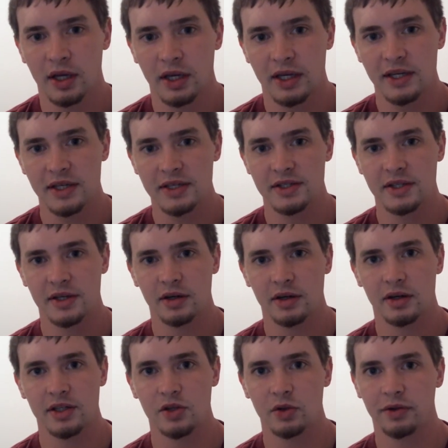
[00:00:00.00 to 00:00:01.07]
He's
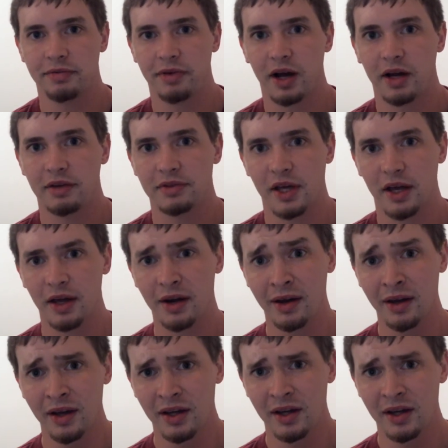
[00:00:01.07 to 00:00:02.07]
only 5'10",